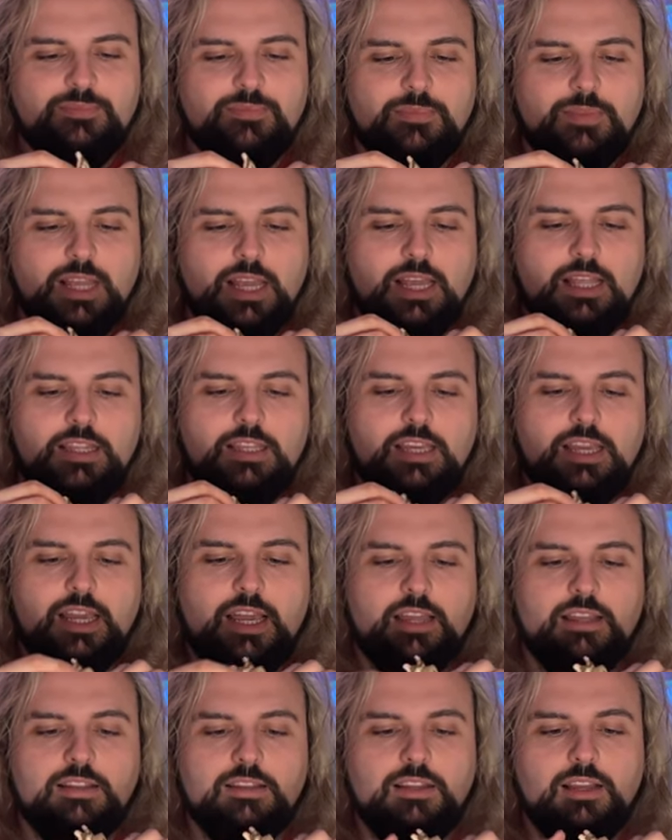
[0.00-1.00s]
And
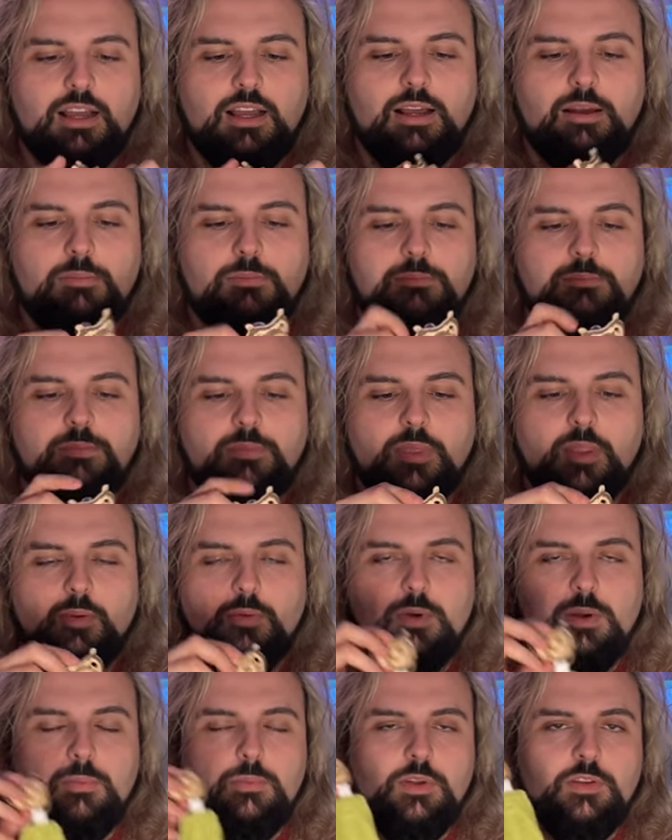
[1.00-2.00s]
yeah,
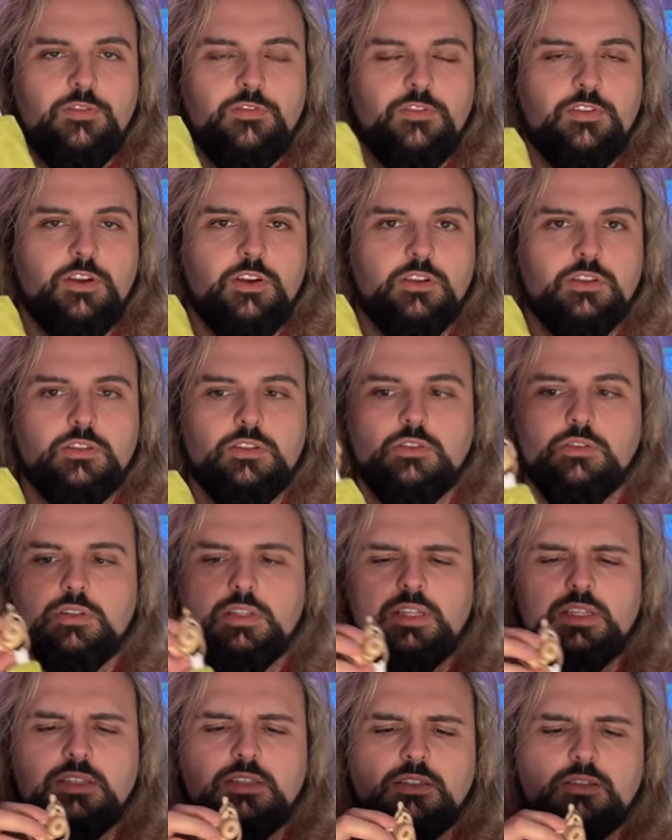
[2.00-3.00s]
when we first got
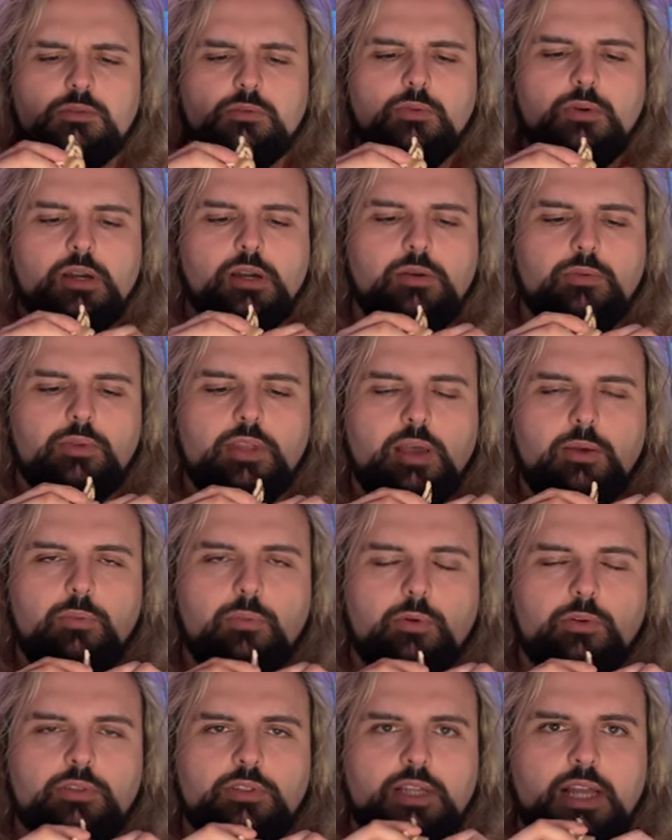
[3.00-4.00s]
these as well, there
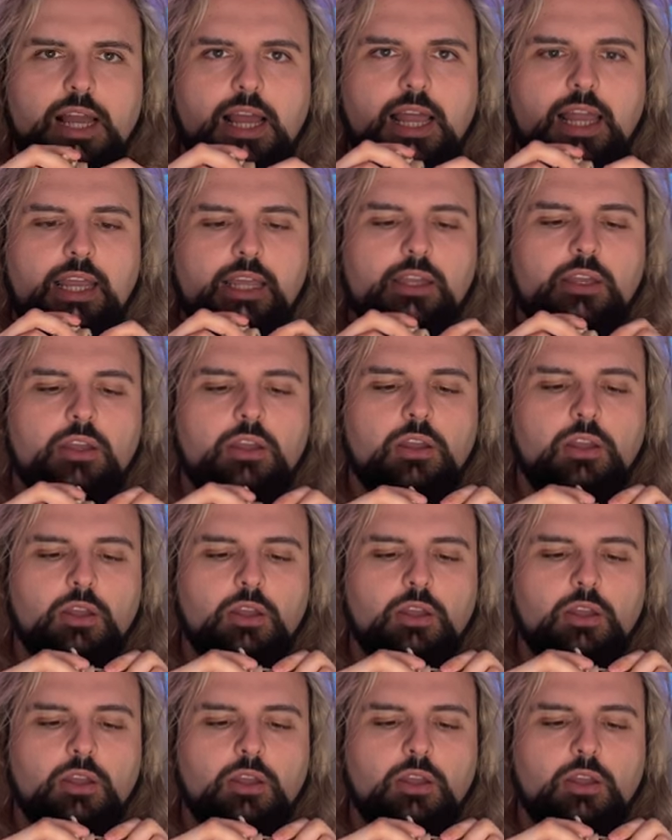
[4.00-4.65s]
was a